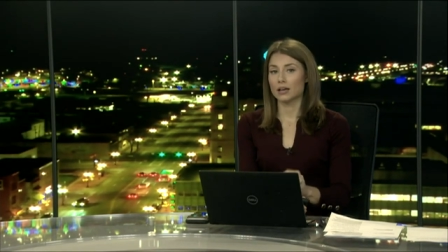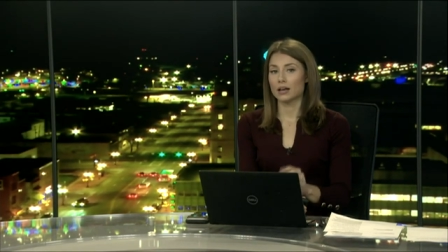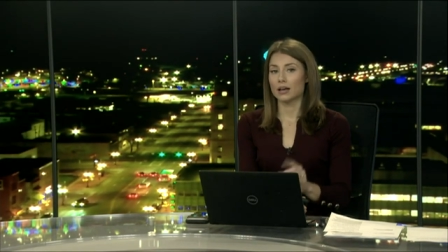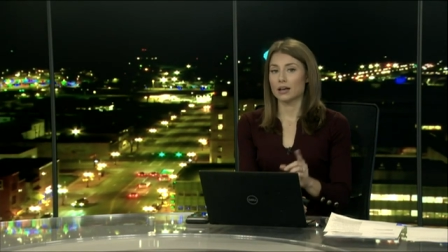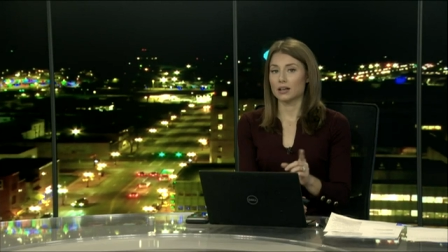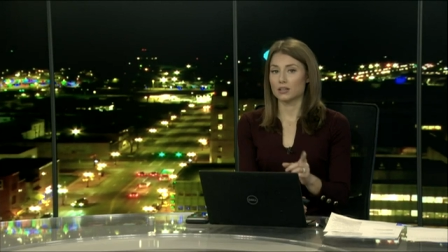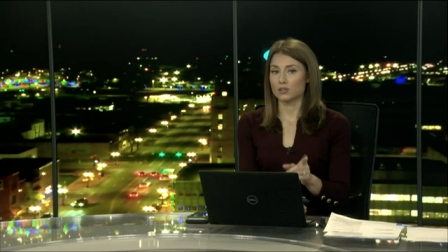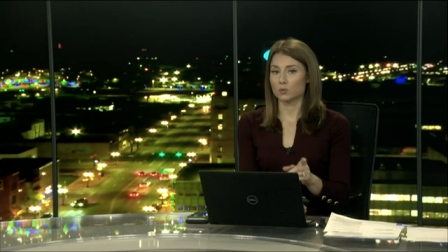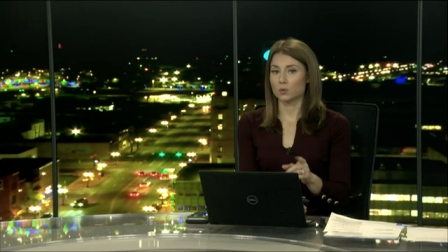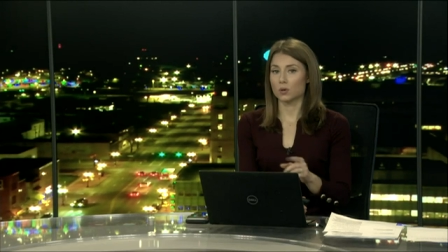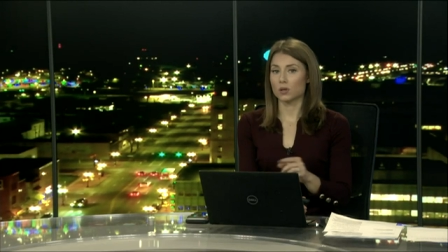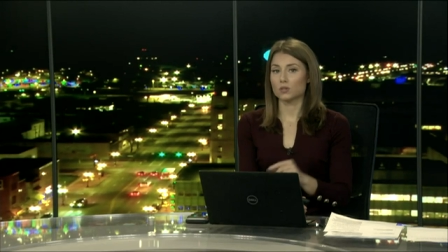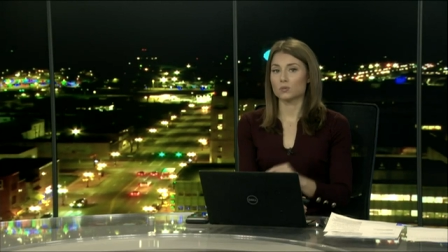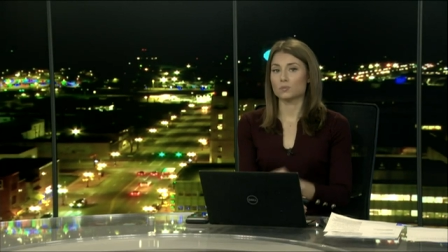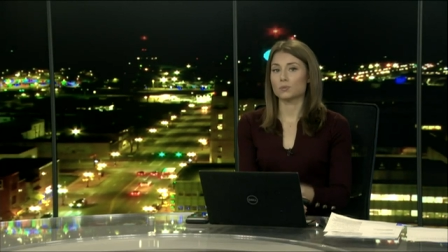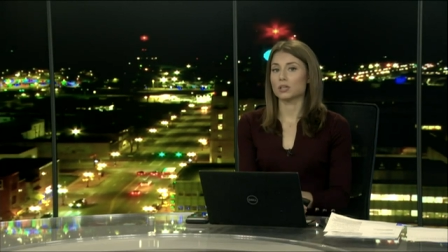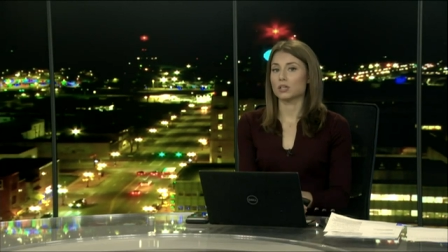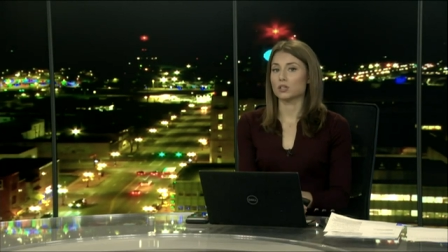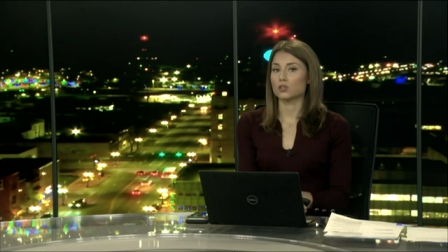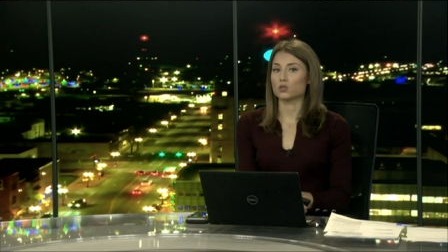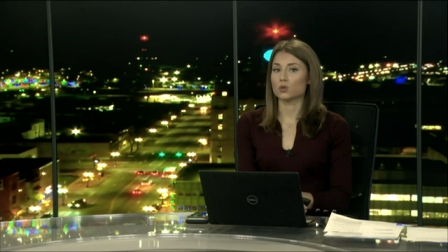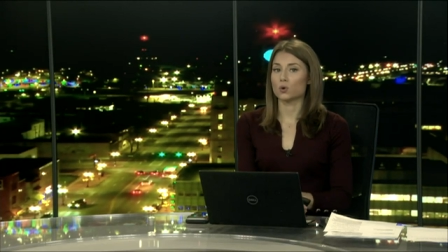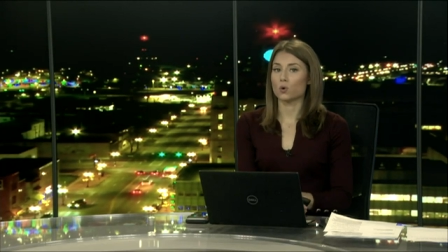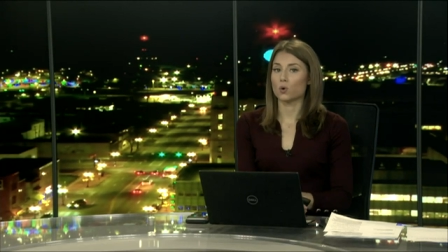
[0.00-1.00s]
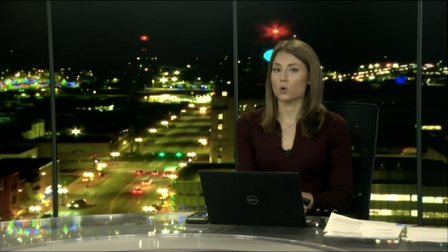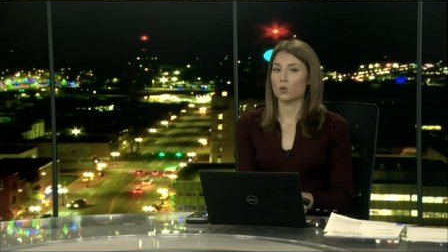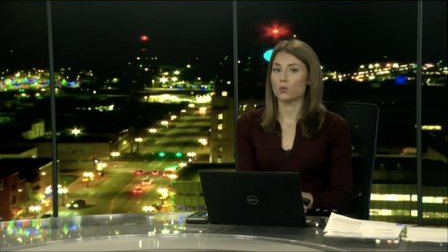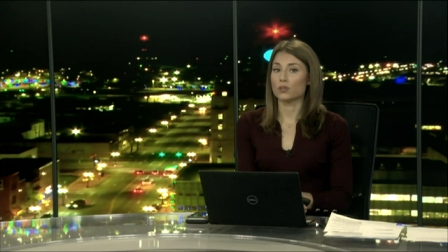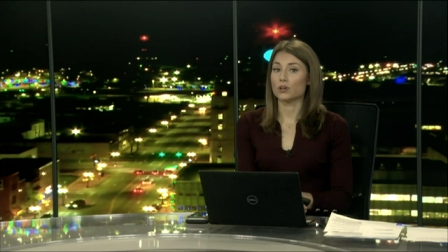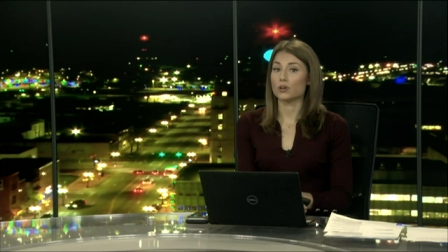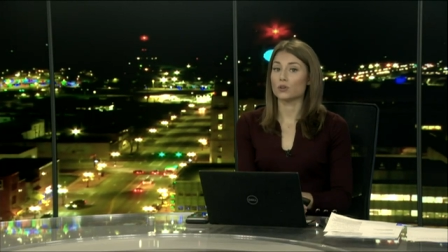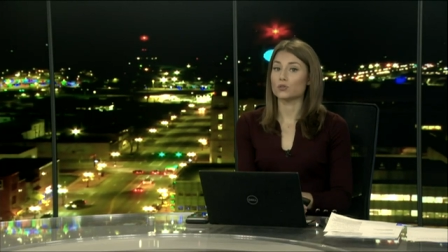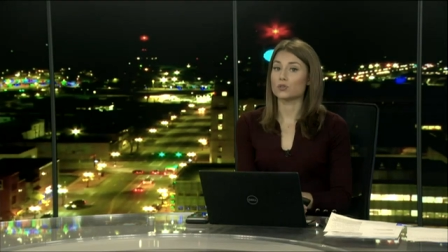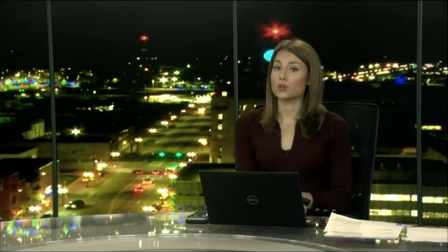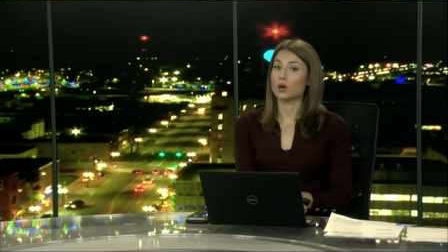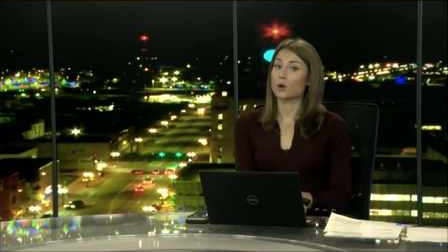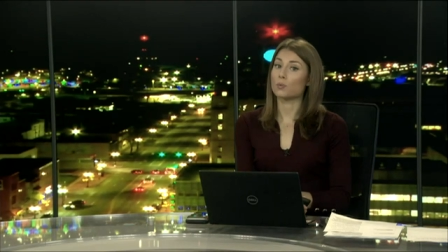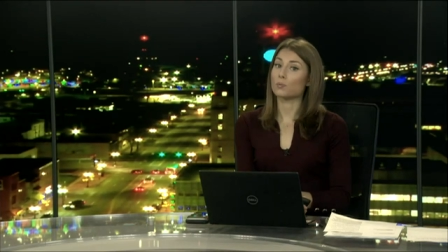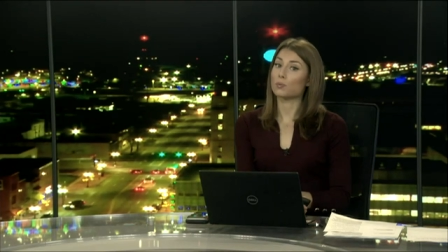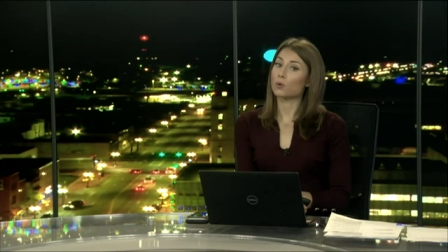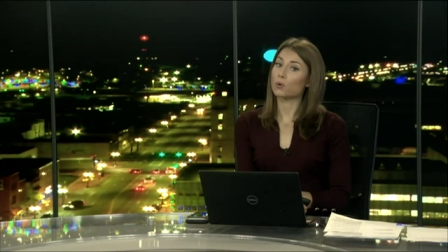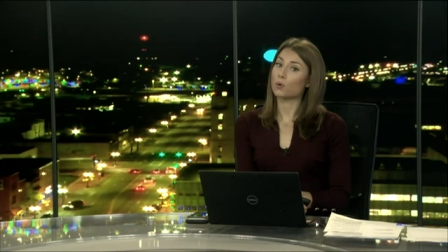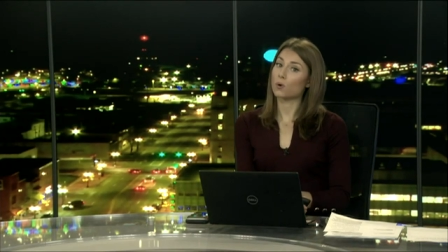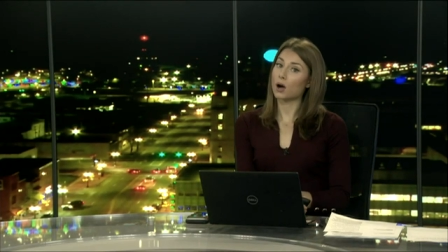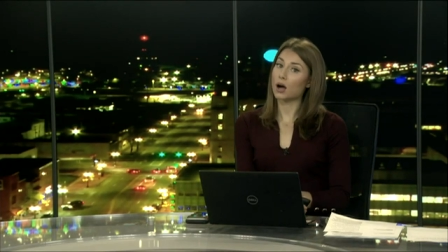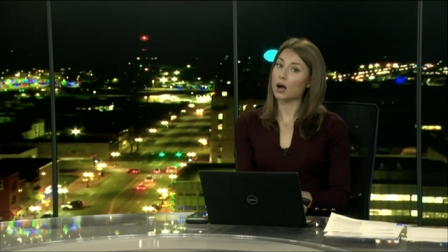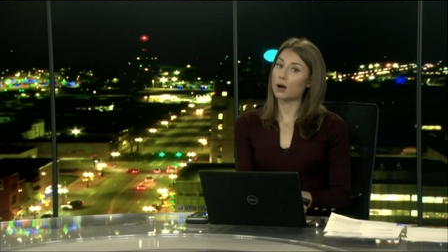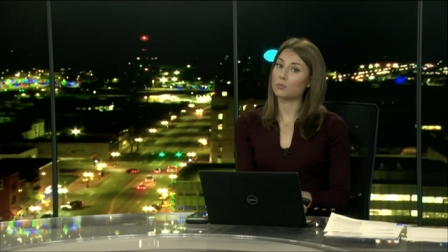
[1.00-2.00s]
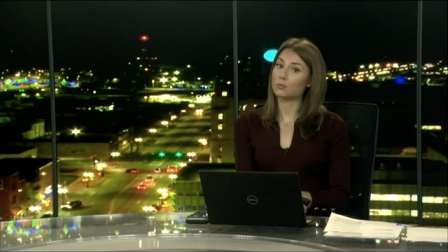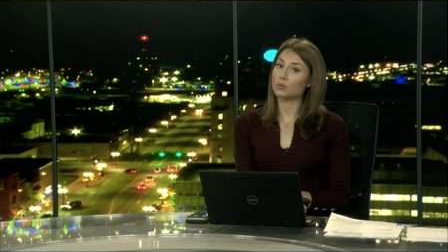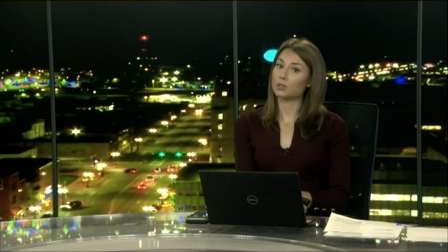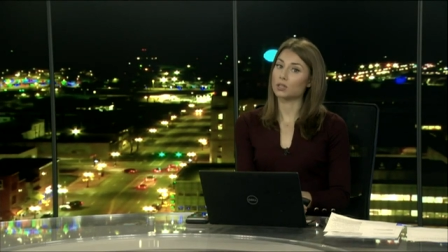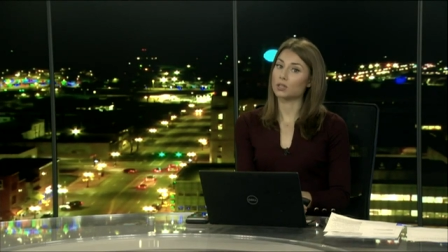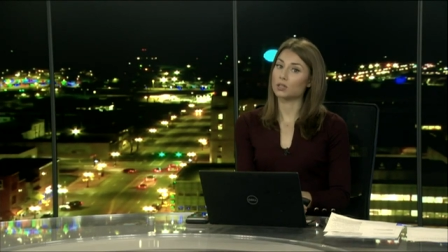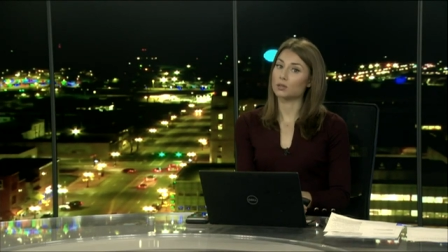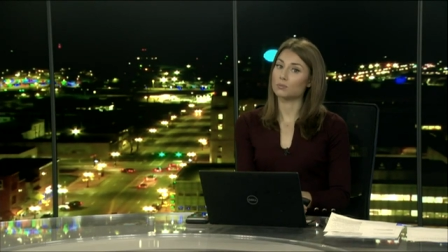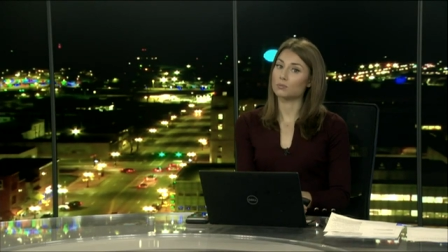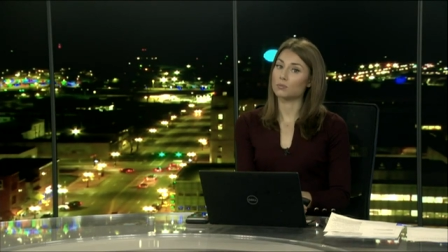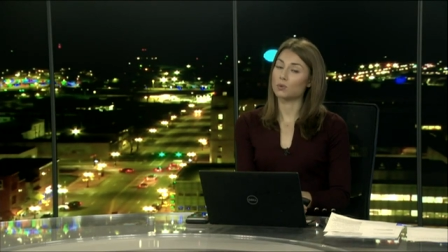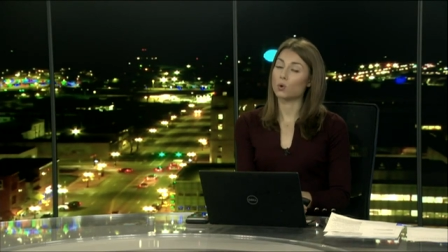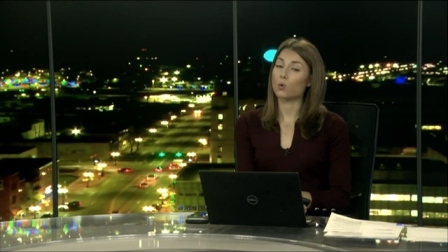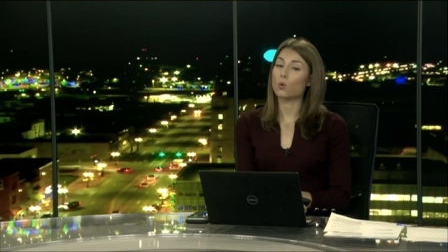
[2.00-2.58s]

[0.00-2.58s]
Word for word: as well as being told there's a problem